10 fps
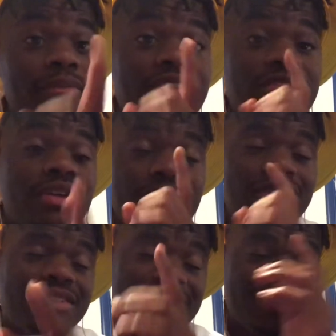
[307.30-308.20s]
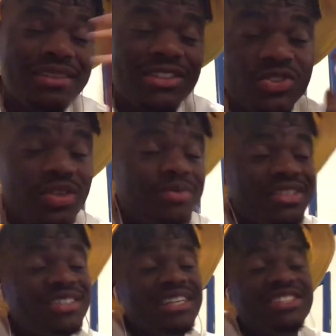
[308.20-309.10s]
make sure you go to the description
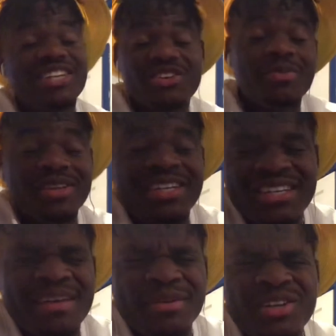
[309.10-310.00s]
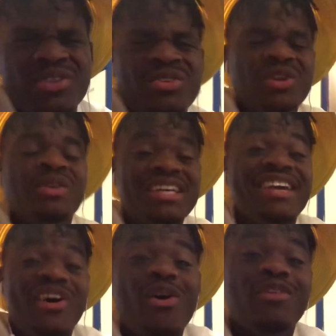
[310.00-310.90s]
because they channel will to be linked down below. Go
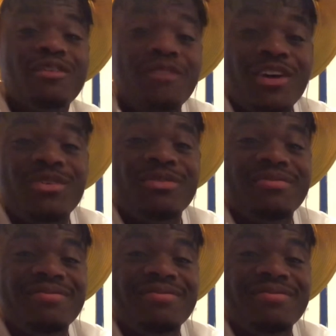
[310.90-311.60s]
get overflow,